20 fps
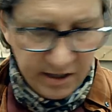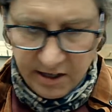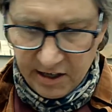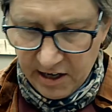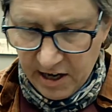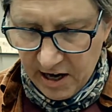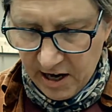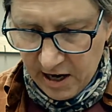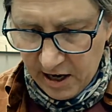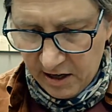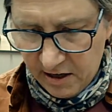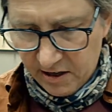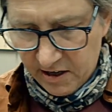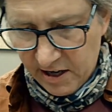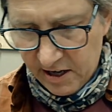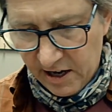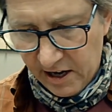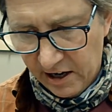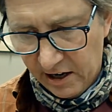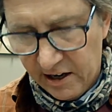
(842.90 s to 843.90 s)
kind of
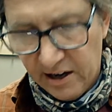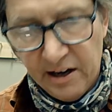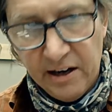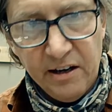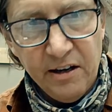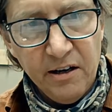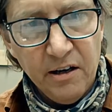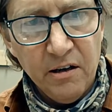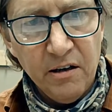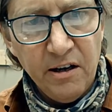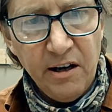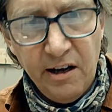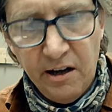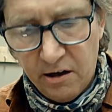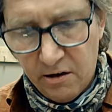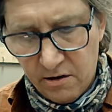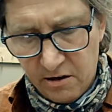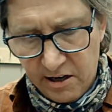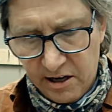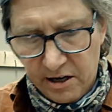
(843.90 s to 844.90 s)
tied on here,
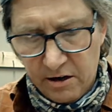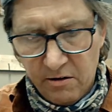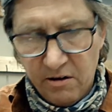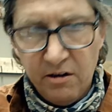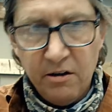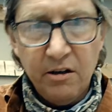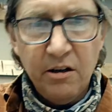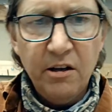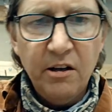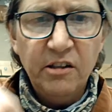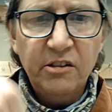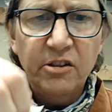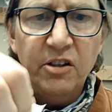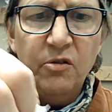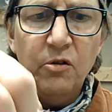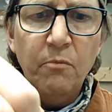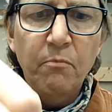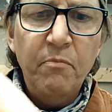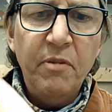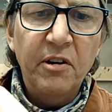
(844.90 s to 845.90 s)
anchored down. Should do a
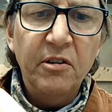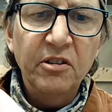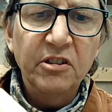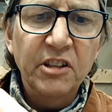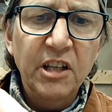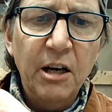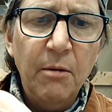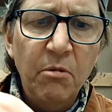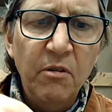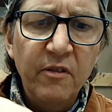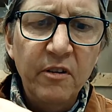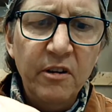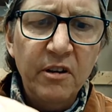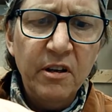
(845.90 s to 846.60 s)
better job of it.